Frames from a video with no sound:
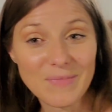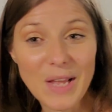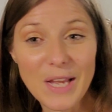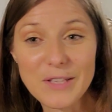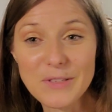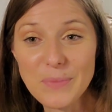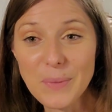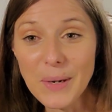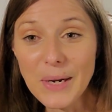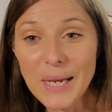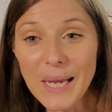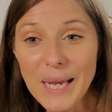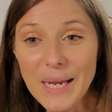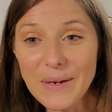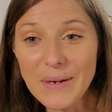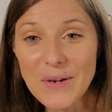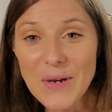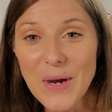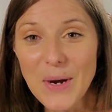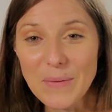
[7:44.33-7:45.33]
it's
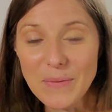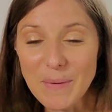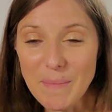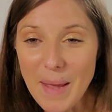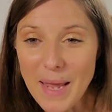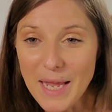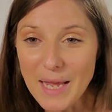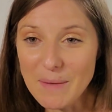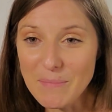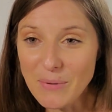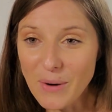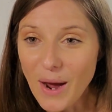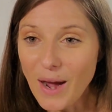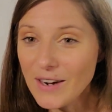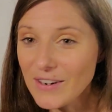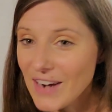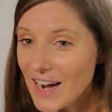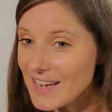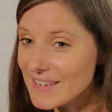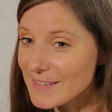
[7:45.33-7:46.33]
working. We're making
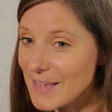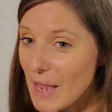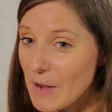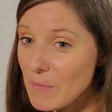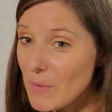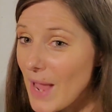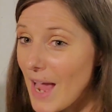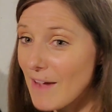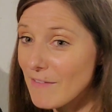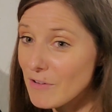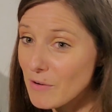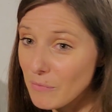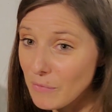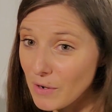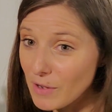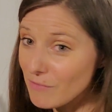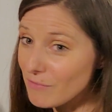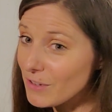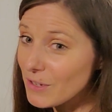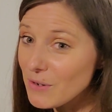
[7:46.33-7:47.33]
progress, and we haven't
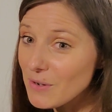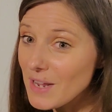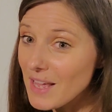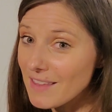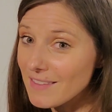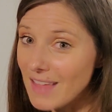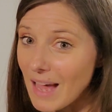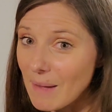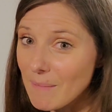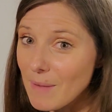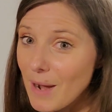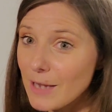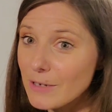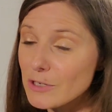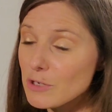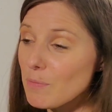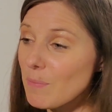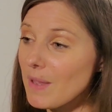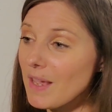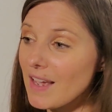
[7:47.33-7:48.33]
reviewed it that
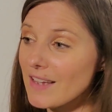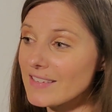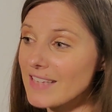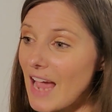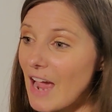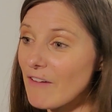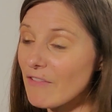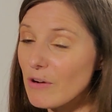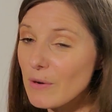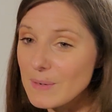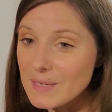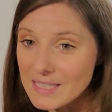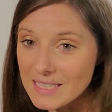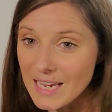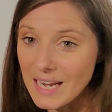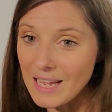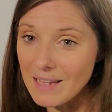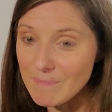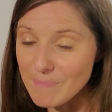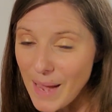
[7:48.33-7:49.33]
much because everyone's
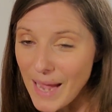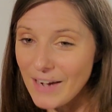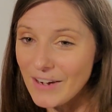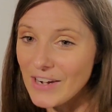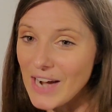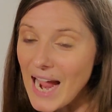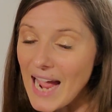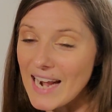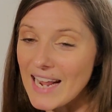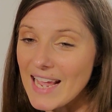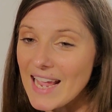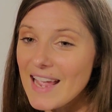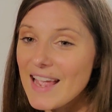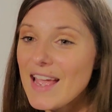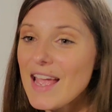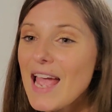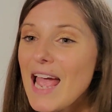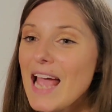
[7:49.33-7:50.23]
getting better at it.